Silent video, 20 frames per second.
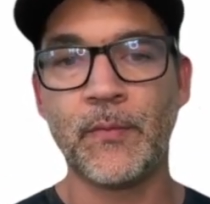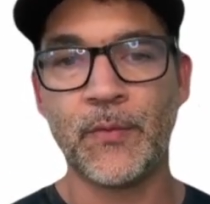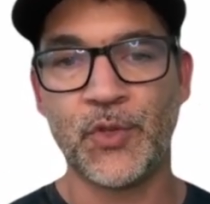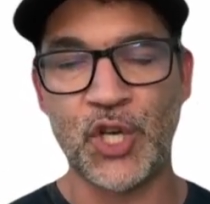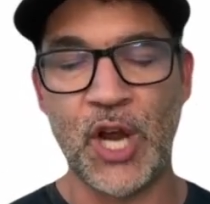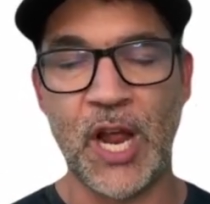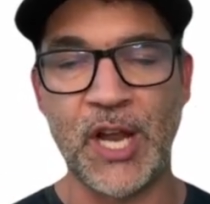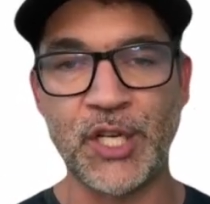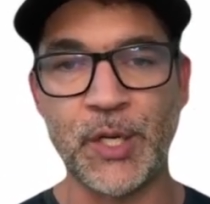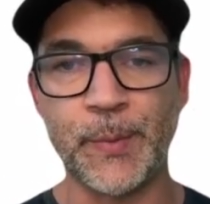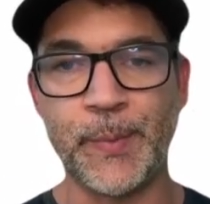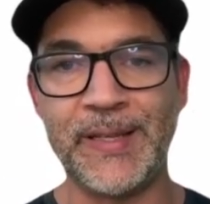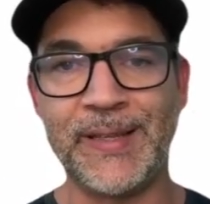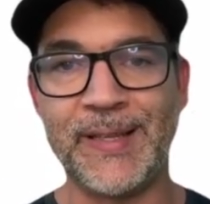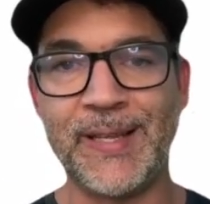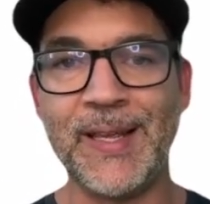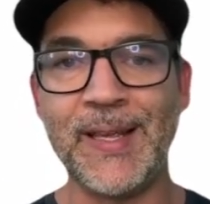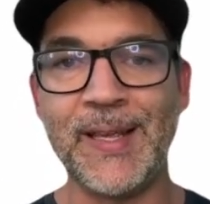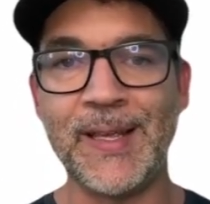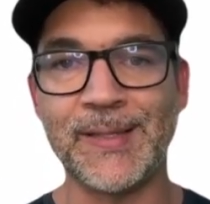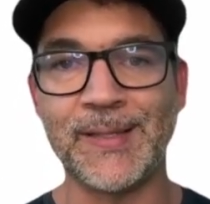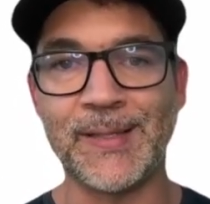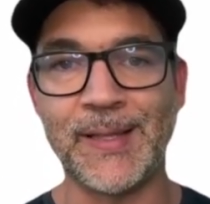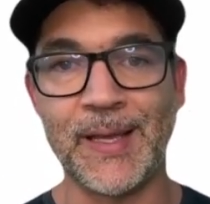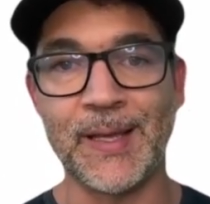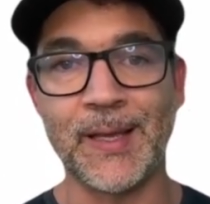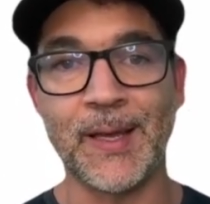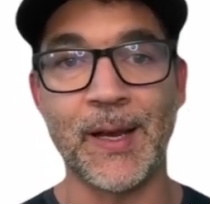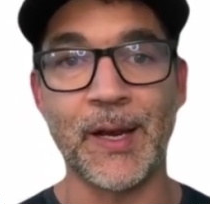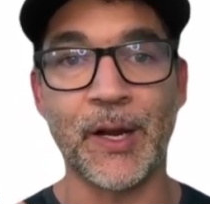ChatGPT is
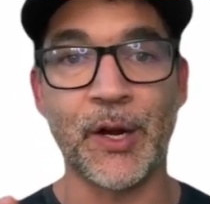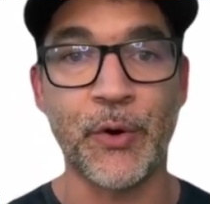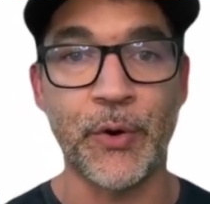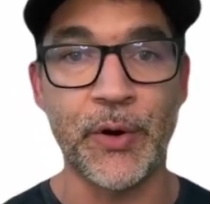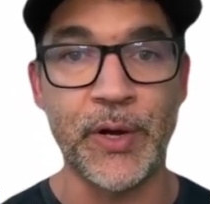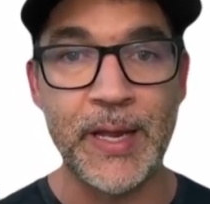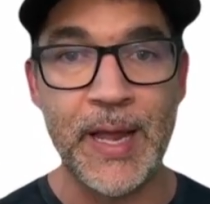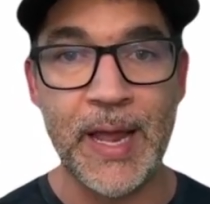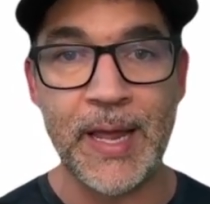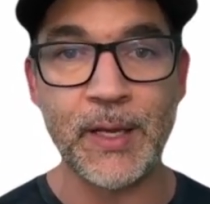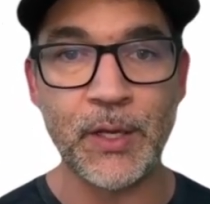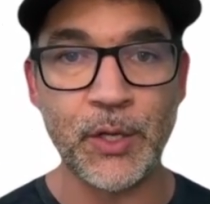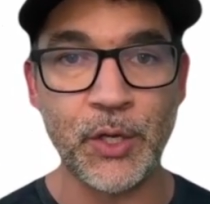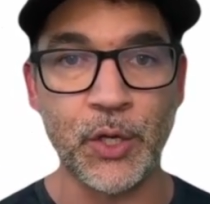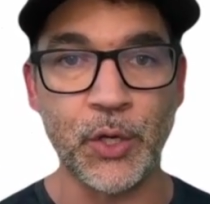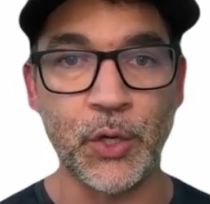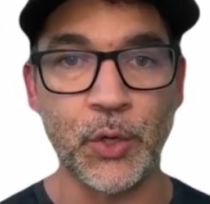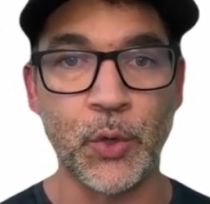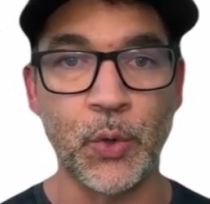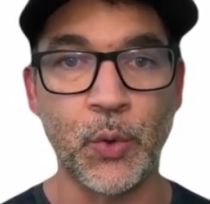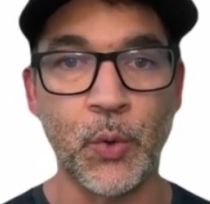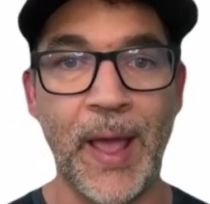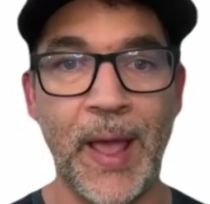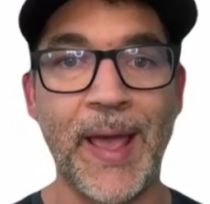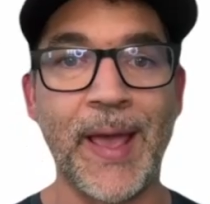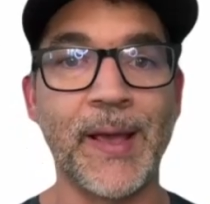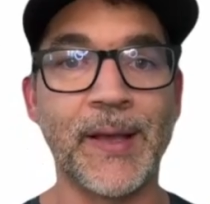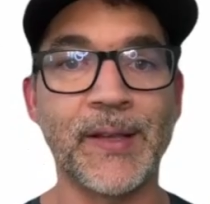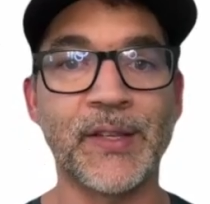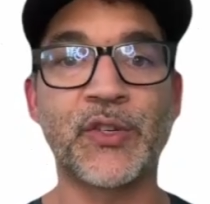then going to create you
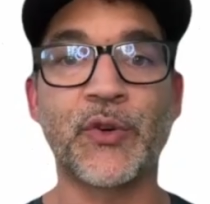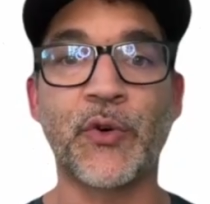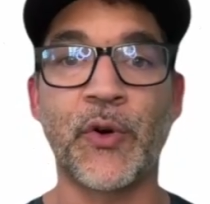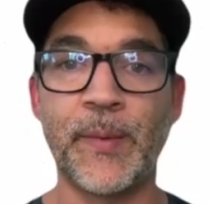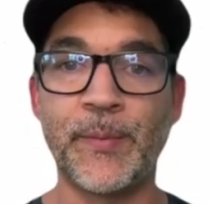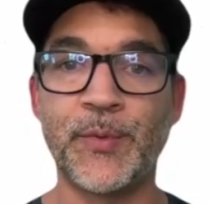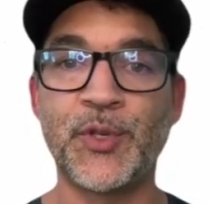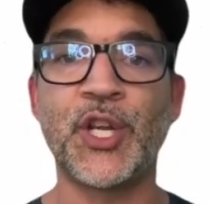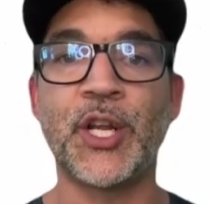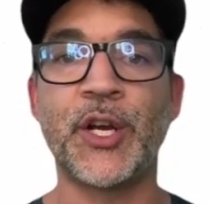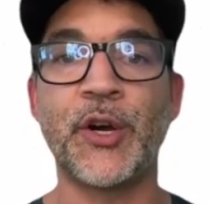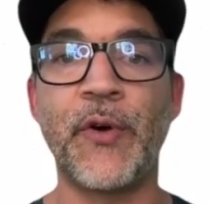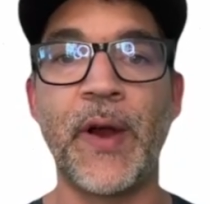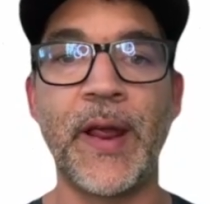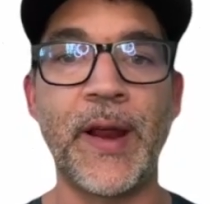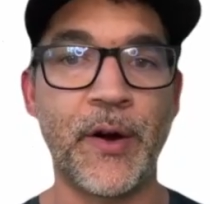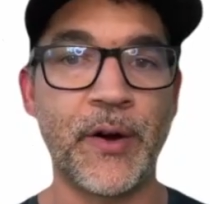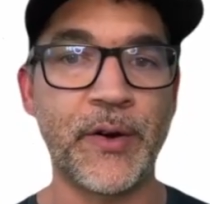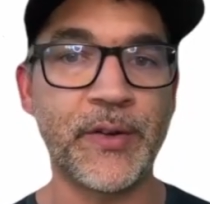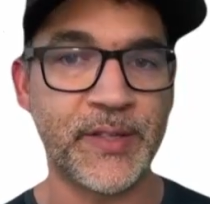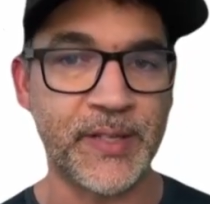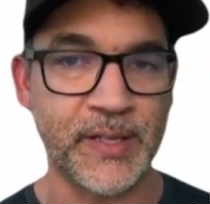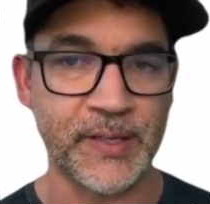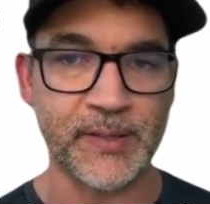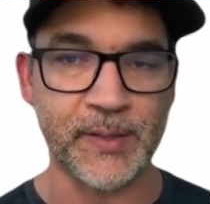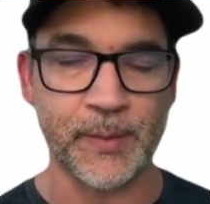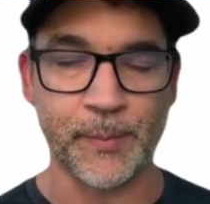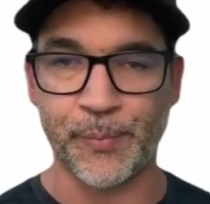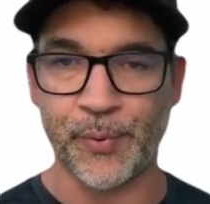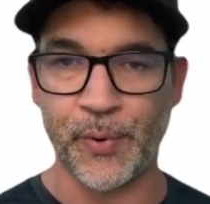a script generator
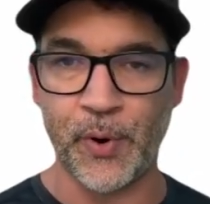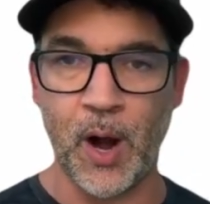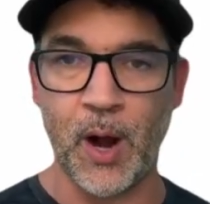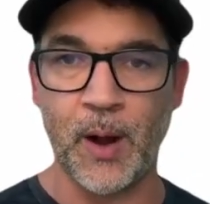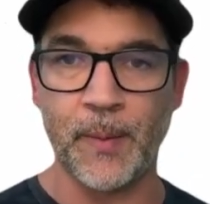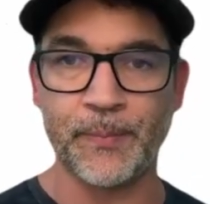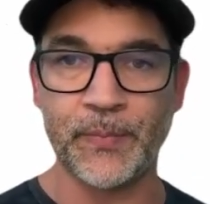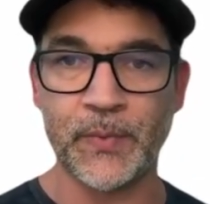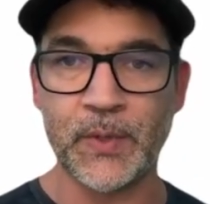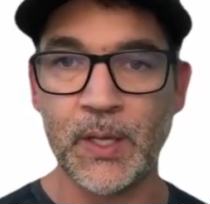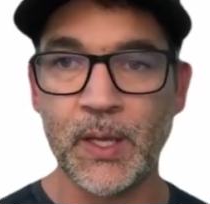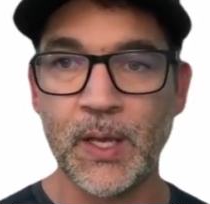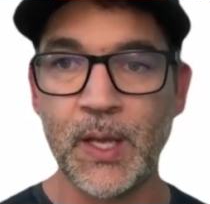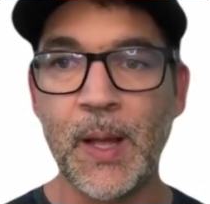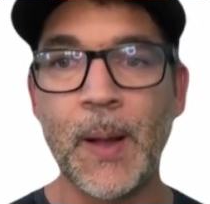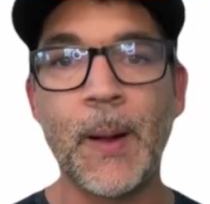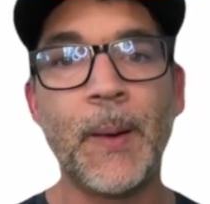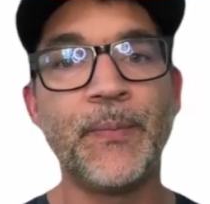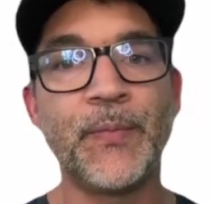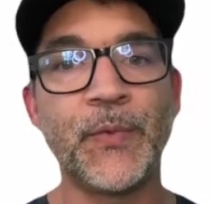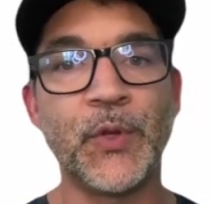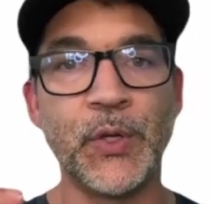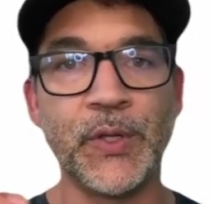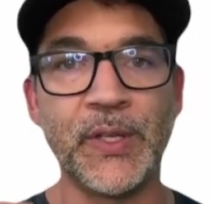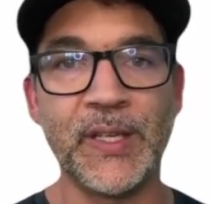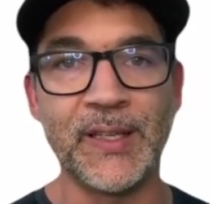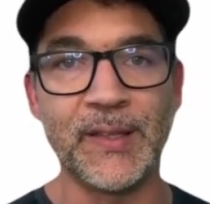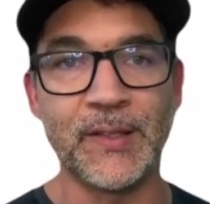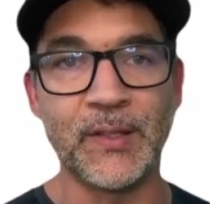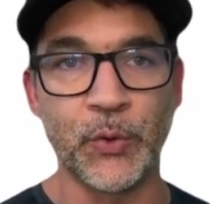system prompt. You
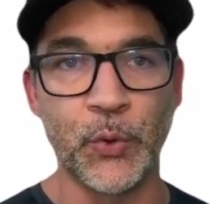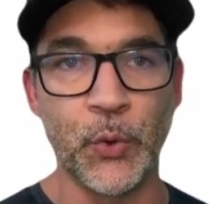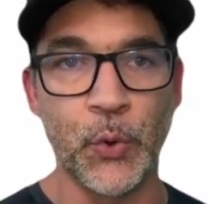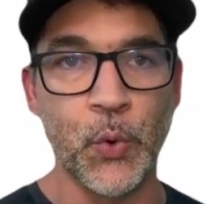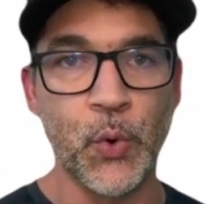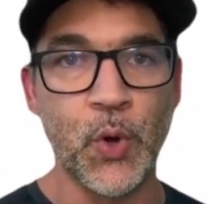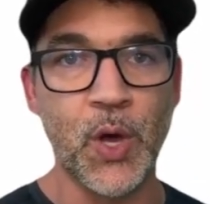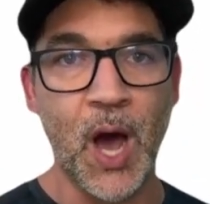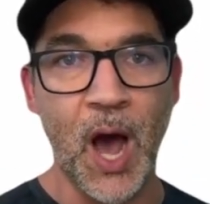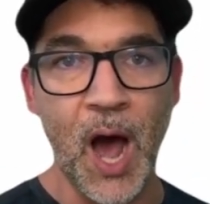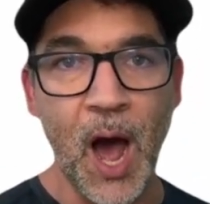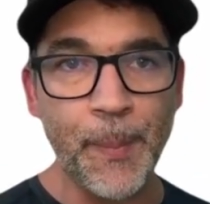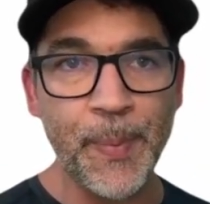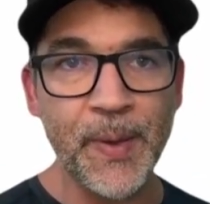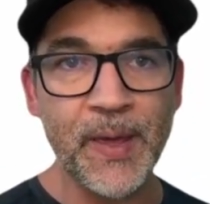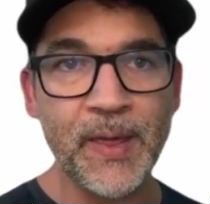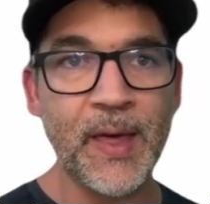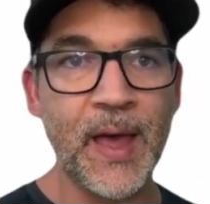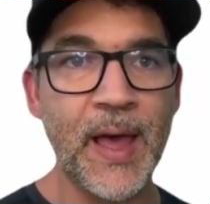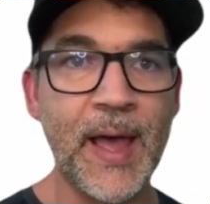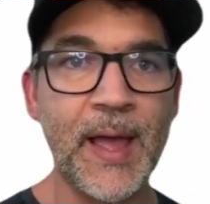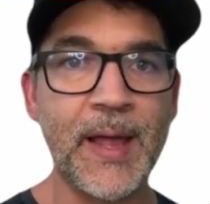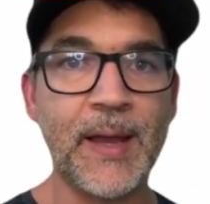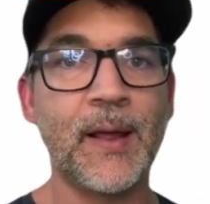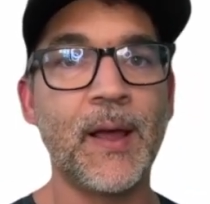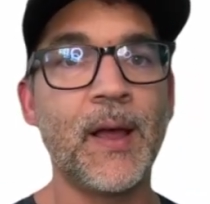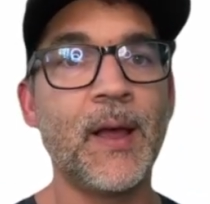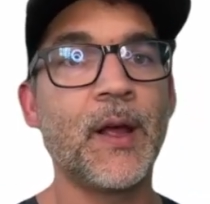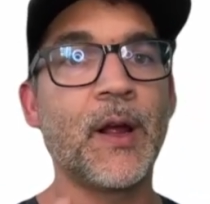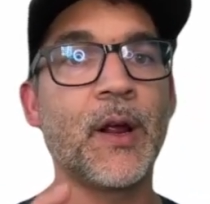need to copy
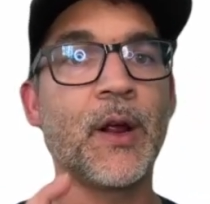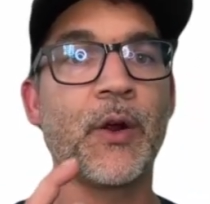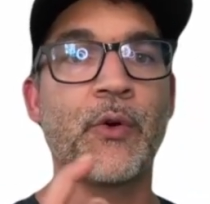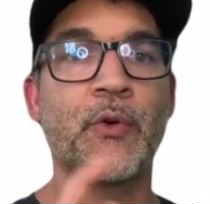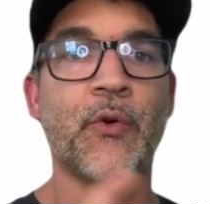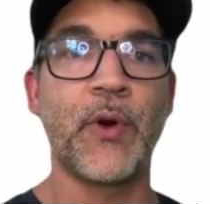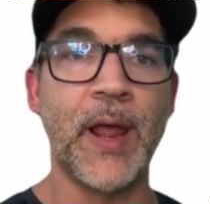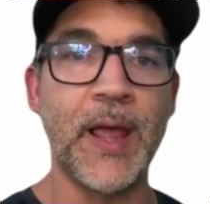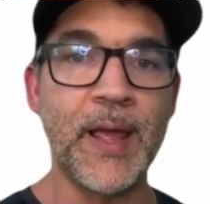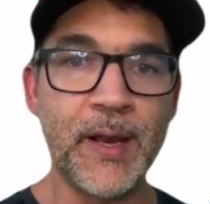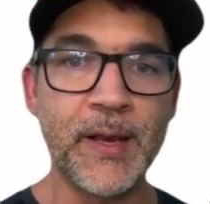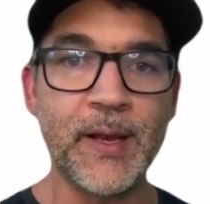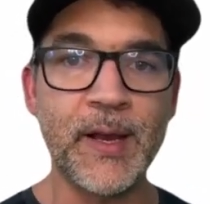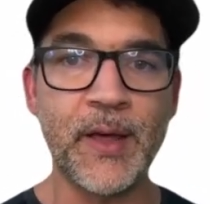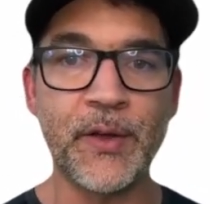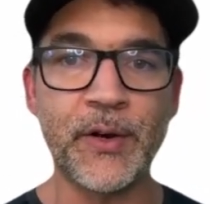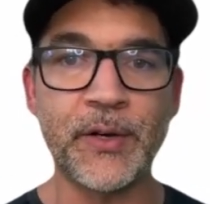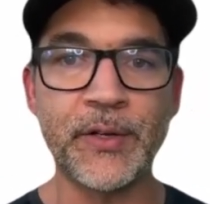that, create another